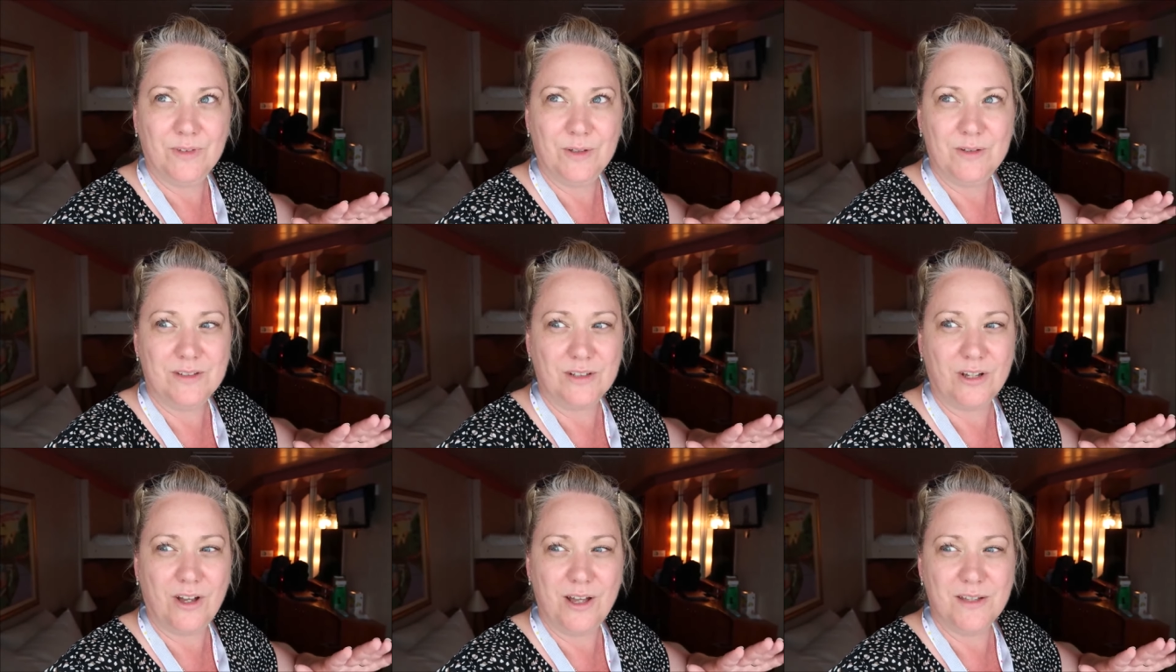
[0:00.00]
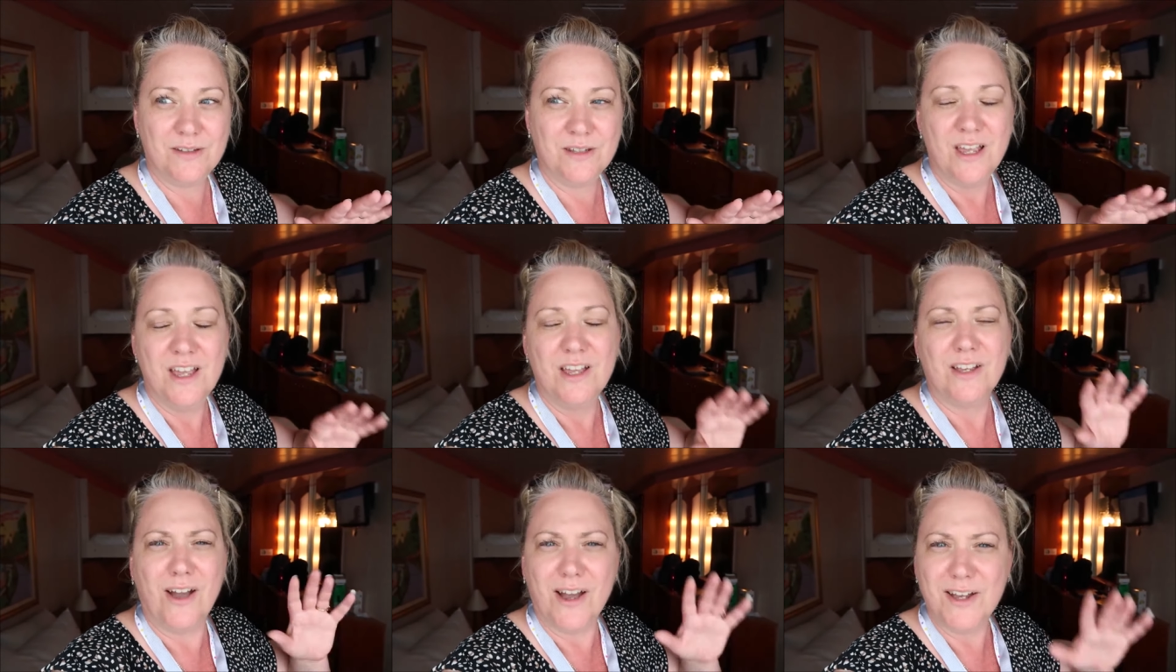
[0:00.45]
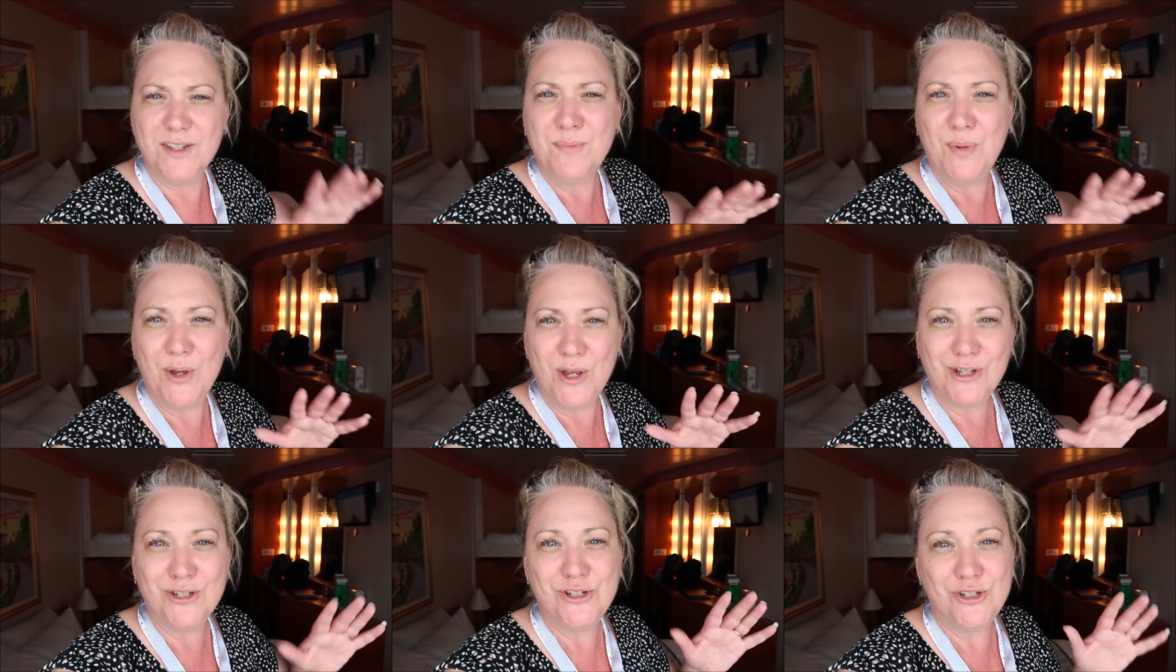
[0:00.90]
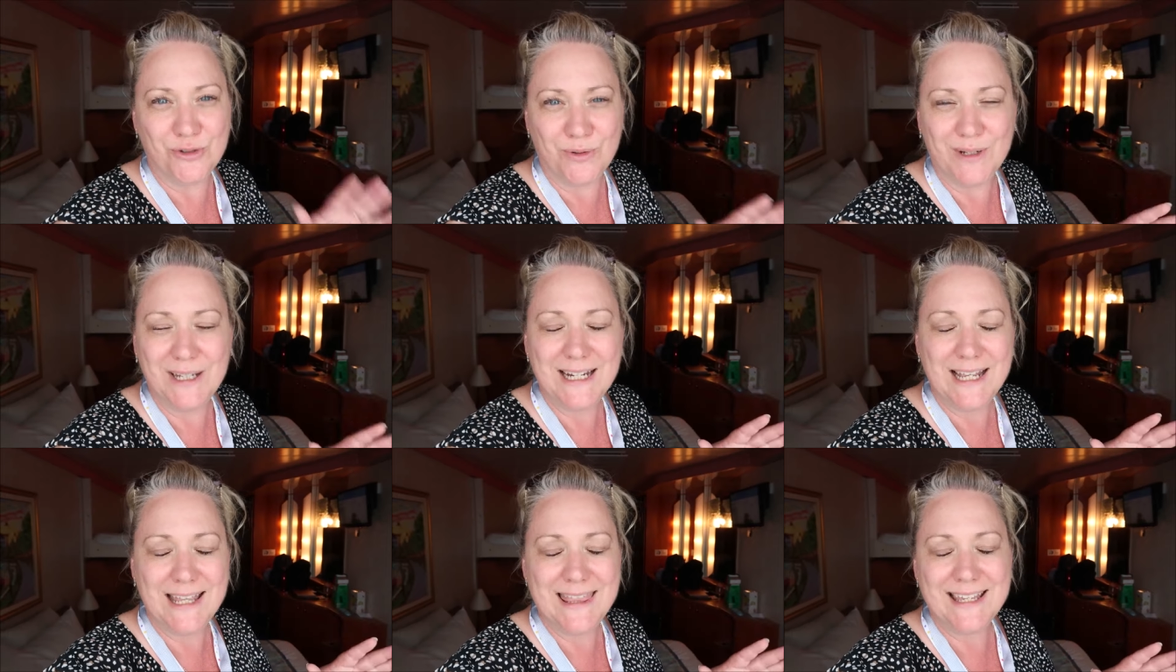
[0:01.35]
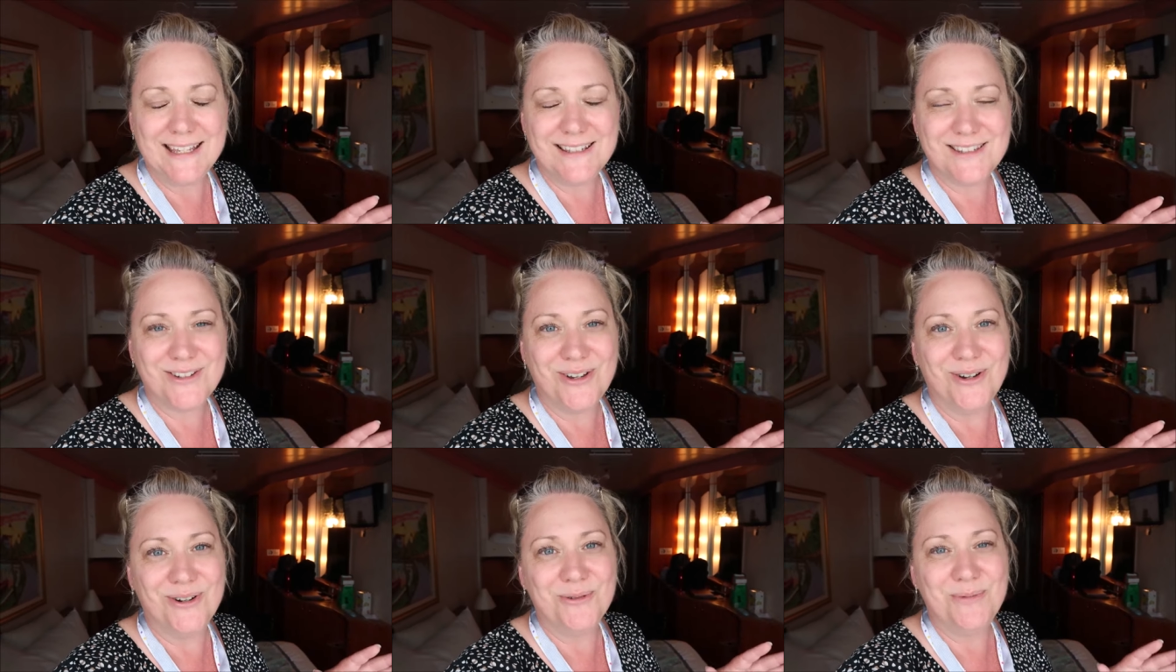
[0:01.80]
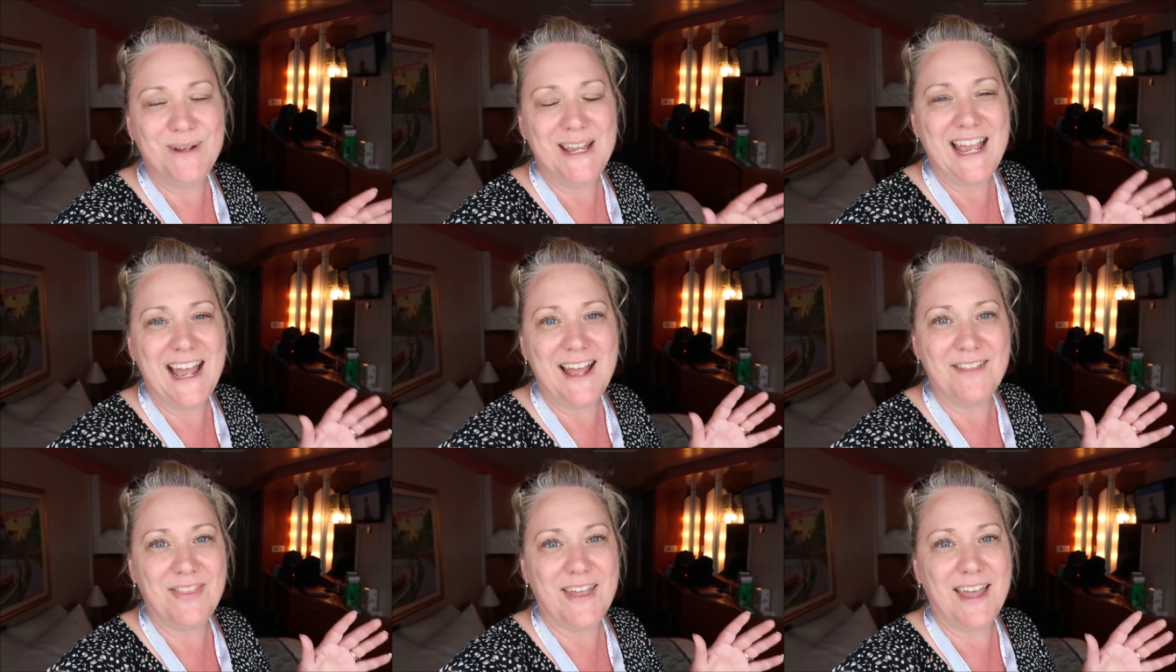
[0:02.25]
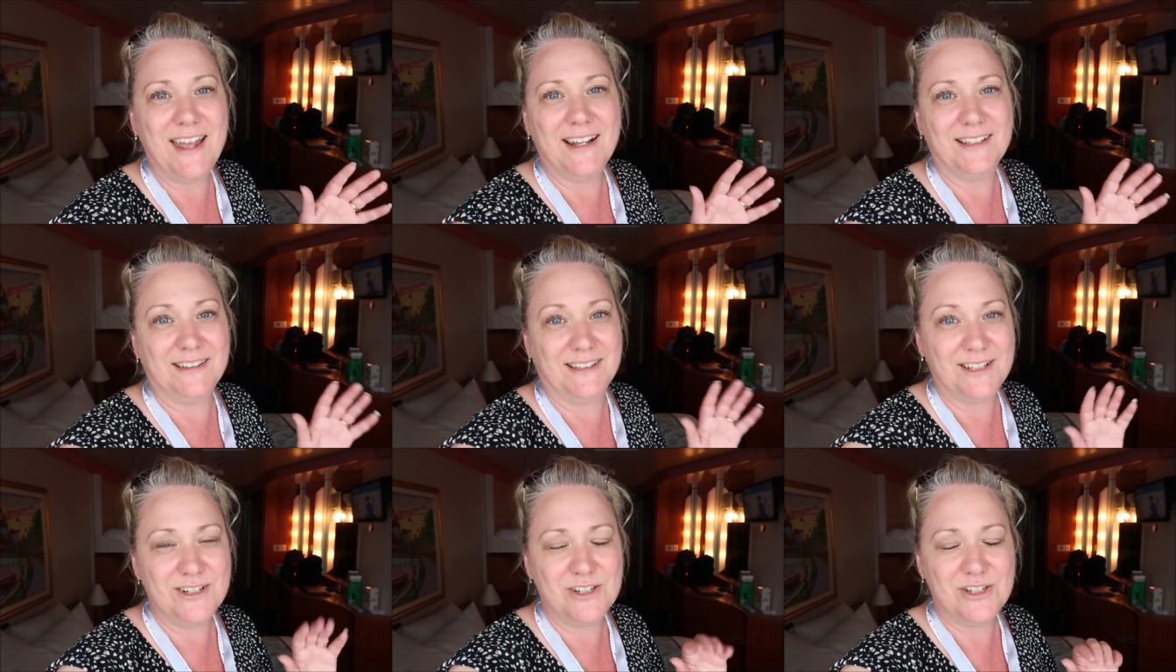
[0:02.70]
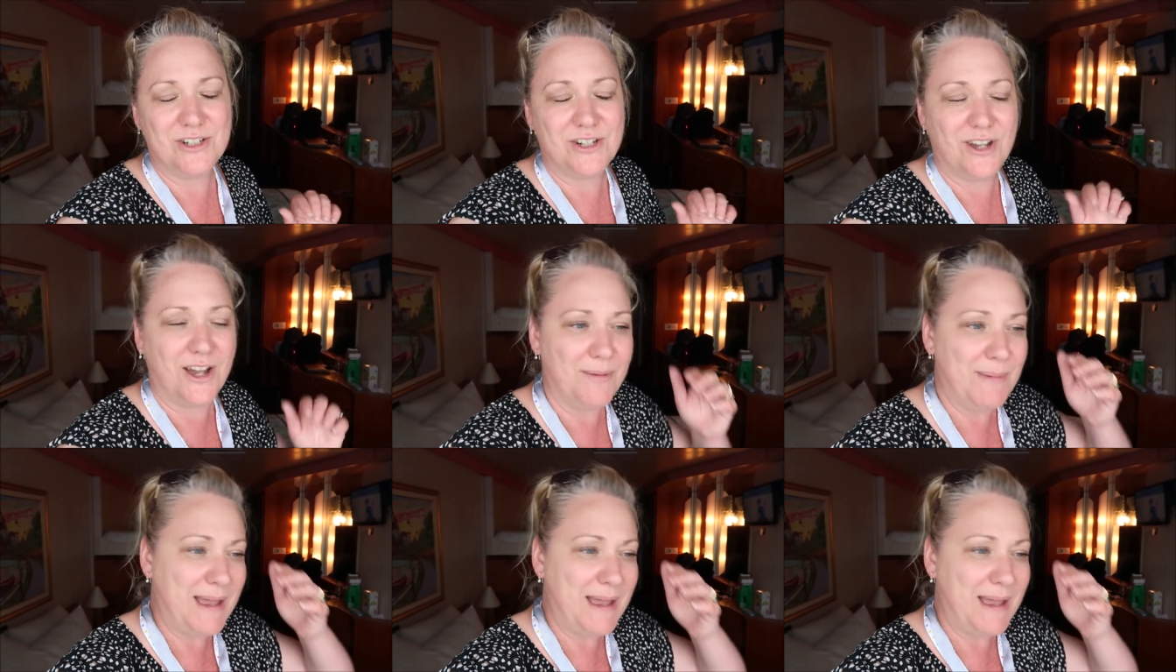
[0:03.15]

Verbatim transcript: Is it Guy's? Guy's Burger Joint, I think it's called. We had that at lunchtime.